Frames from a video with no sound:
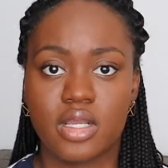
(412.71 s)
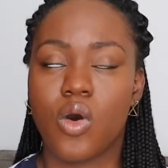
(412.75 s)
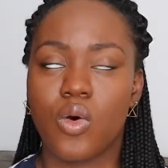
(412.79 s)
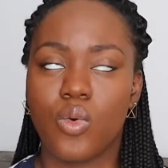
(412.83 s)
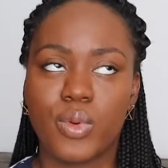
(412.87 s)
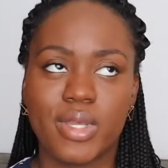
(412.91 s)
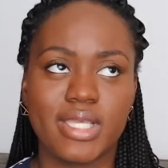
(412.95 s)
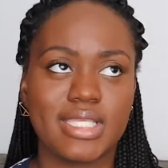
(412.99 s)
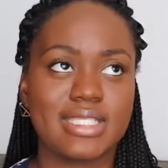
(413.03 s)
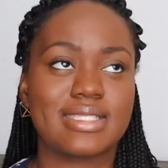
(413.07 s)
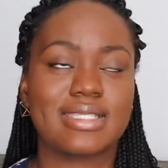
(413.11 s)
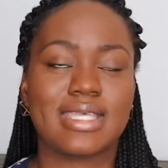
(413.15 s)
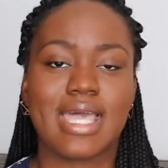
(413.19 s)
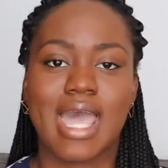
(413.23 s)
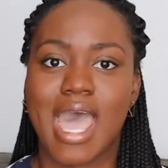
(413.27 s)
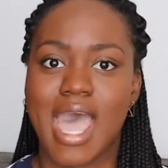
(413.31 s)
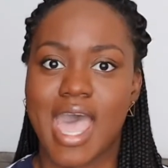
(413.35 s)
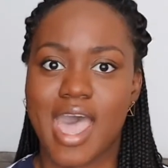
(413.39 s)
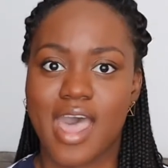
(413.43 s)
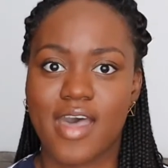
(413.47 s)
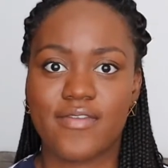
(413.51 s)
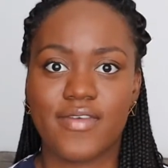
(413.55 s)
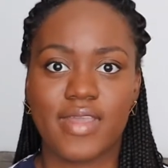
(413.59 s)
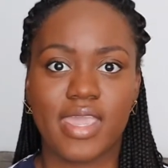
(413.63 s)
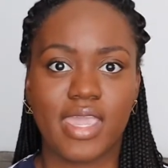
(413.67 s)
Always
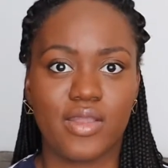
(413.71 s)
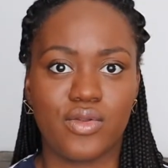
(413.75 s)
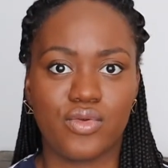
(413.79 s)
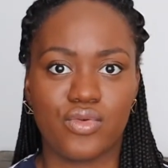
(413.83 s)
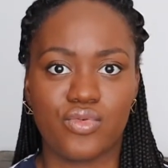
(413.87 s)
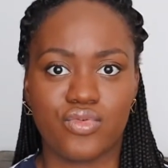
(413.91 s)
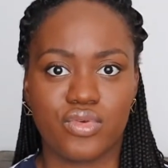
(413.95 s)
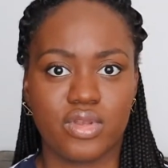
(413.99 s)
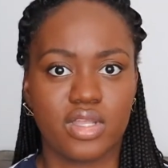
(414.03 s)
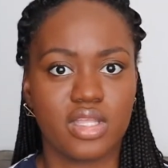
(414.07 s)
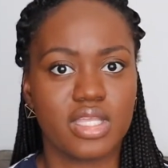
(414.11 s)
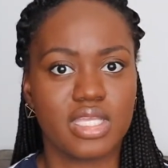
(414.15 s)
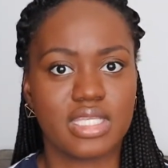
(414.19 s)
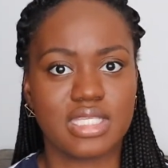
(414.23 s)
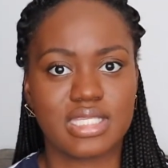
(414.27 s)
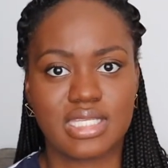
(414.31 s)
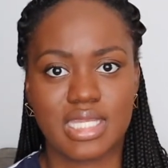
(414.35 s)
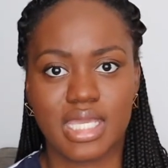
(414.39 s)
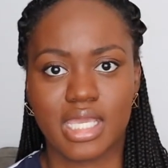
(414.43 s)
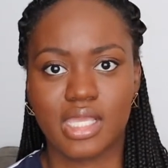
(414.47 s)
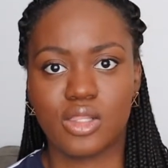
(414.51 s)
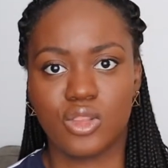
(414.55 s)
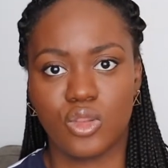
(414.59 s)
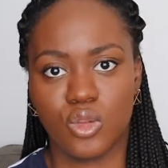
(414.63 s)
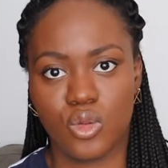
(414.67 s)
have a real
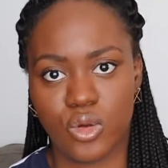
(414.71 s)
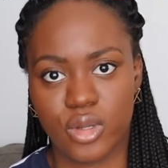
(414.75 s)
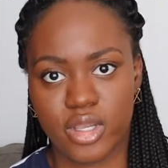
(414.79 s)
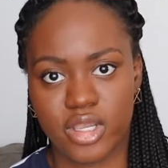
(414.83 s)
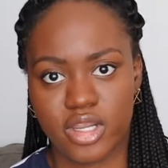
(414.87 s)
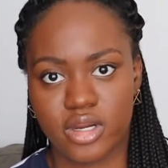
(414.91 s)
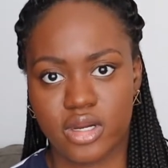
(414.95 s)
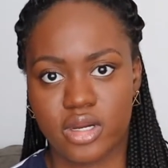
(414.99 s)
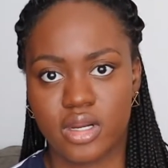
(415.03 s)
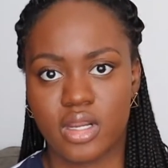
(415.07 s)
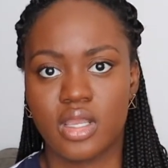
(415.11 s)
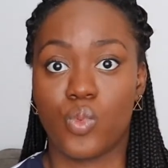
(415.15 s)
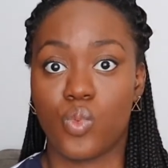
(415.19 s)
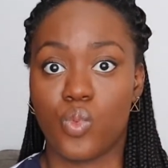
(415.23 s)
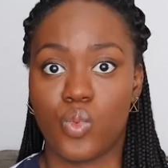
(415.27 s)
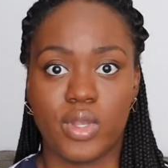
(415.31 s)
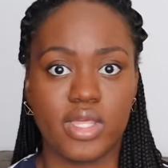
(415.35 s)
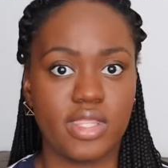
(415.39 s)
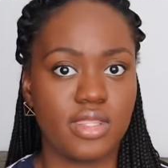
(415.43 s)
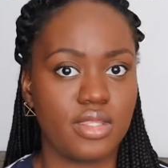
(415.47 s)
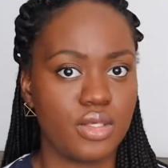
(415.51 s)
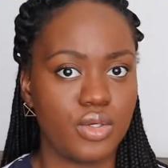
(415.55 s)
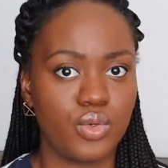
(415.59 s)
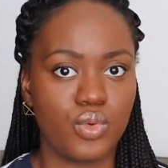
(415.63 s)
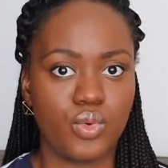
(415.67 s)
estate lawyer
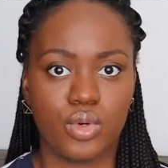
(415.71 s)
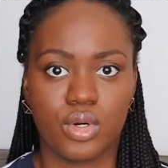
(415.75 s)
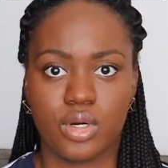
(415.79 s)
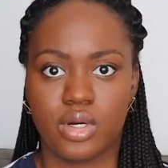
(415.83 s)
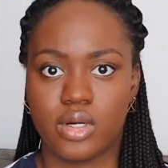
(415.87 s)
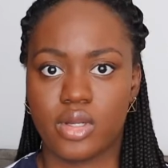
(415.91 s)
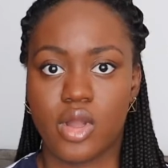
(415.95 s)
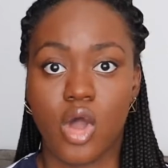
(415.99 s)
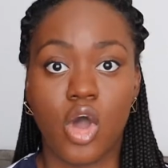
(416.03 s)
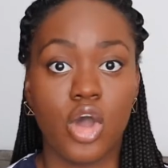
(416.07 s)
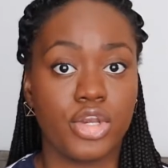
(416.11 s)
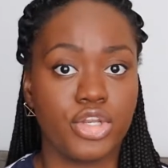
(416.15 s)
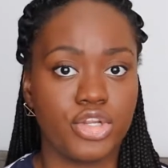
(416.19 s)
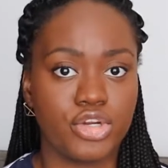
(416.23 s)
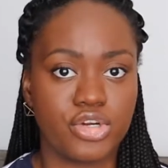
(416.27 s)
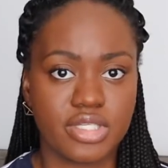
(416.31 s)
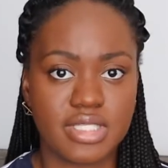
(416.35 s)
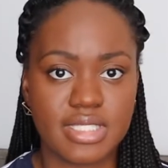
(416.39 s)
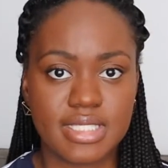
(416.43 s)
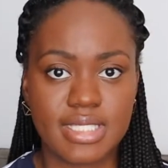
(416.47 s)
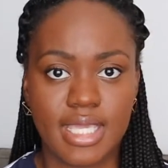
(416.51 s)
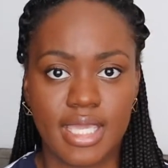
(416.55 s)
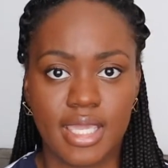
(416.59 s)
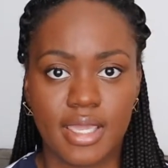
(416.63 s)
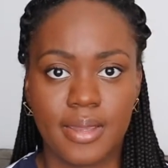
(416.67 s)
with you or on your
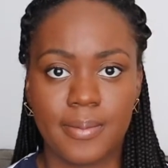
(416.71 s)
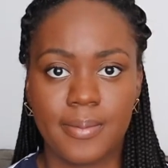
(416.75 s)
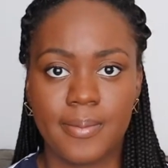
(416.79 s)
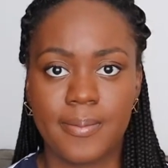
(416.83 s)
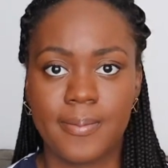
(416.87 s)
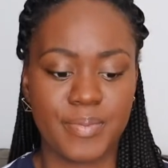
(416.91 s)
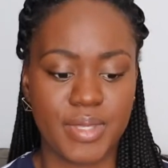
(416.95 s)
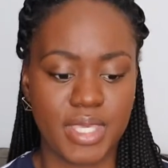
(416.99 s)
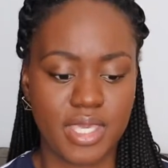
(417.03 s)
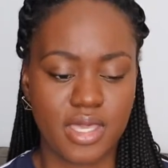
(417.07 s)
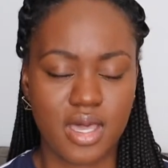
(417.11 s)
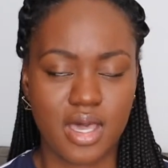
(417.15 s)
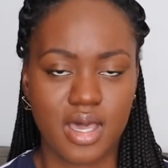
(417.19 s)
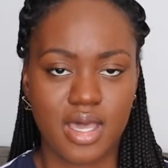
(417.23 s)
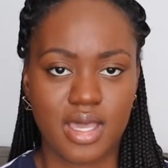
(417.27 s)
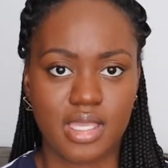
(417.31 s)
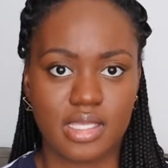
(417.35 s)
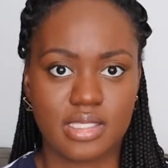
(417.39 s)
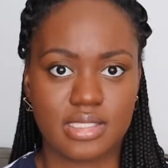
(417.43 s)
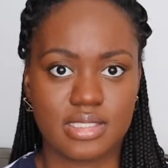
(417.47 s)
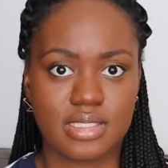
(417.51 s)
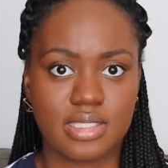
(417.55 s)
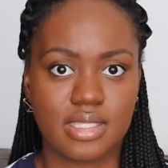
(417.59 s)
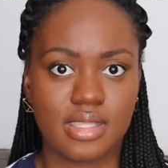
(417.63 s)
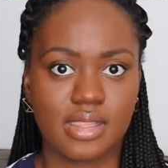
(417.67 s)
team,
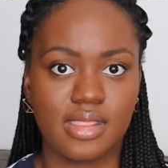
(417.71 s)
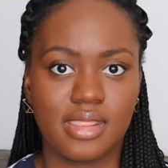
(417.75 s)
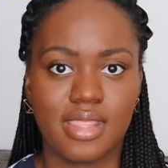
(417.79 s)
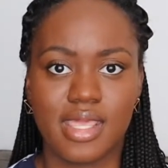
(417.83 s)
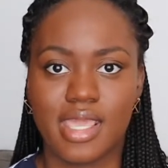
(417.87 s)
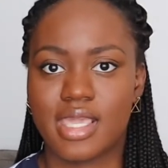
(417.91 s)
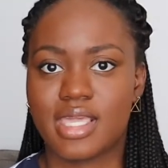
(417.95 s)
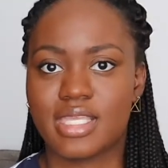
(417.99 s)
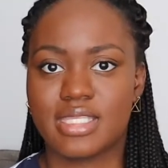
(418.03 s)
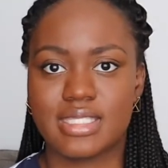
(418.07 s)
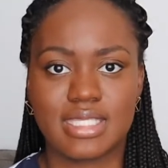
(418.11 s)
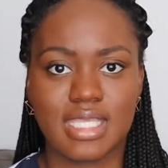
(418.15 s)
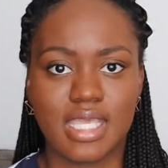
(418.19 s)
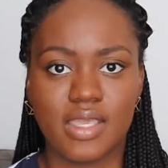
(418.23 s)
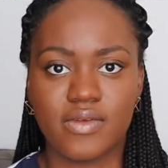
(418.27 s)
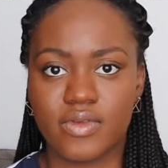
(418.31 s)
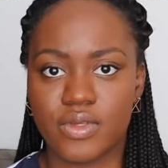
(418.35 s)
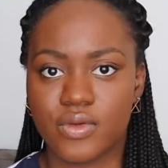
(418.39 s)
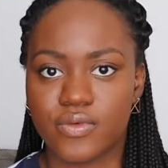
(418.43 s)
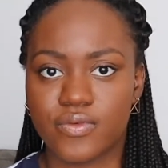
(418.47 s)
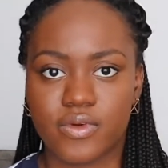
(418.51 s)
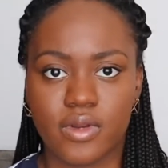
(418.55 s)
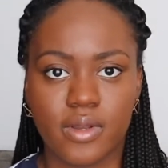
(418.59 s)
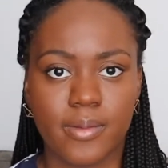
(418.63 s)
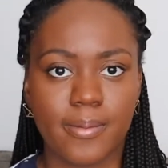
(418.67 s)
because they can save
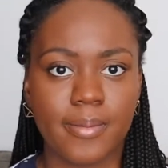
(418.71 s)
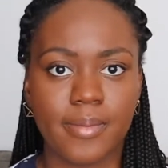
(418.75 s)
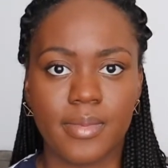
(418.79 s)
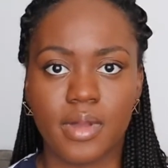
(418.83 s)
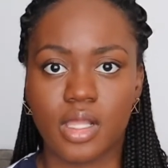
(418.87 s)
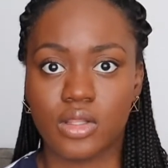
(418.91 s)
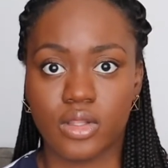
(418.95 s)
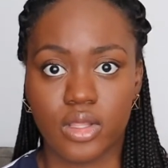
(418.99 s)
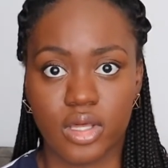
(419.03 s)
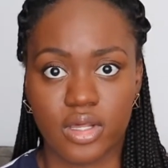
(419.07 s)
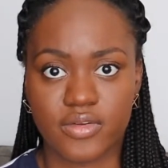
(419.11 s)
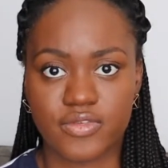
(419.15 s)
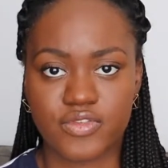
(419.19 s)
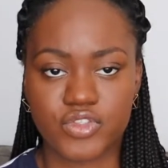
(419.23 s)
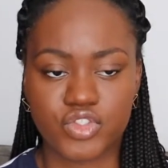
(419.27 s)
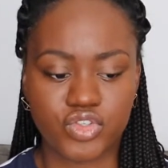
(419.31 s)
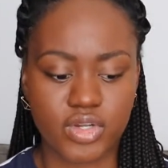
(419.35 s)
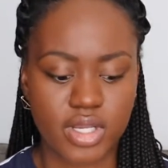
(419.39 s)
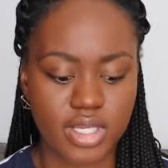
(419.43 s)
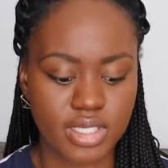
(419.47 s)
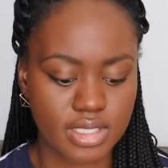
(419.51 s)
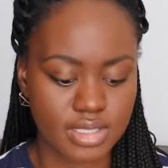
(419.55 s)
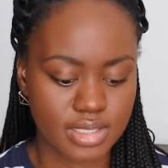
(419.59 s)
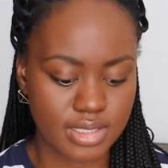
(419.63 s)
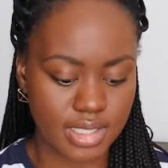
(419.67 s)
you from a lot of
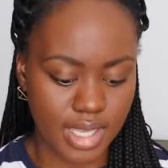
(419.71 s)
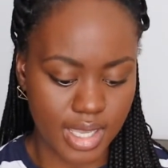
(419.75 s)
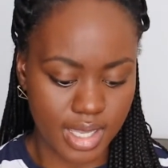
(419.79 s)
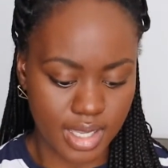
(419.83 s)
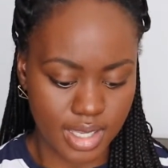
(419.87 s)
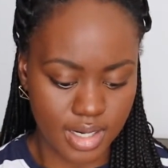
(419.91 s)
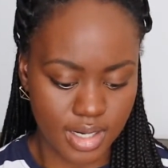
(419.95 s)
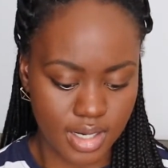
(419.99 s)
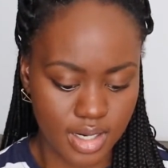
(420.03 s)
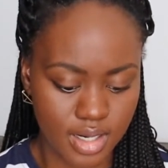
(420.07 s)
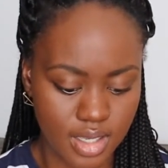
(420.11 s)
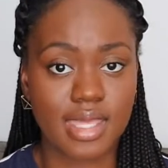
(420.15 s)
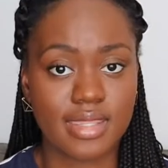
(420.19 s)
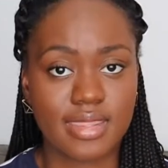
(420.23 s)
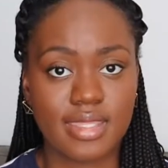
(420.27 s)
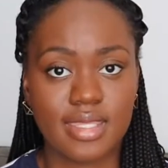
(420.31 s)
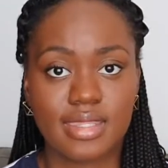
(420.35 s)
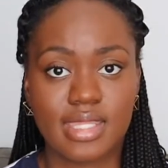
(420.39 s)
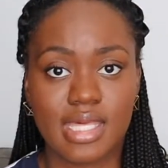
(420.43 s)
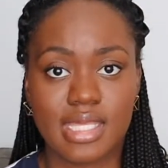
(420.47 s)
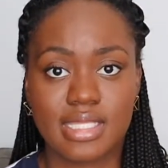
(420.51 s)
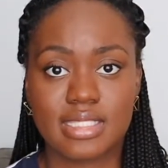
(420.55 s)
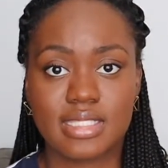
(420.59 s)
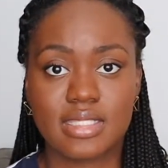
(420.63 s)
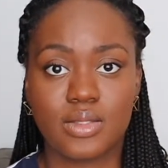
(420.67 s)
stress. And I think
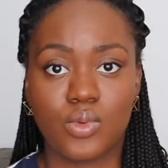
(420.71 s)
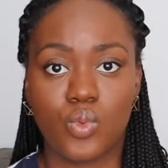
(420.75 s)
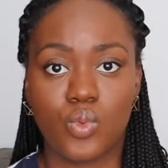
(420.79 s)
that's the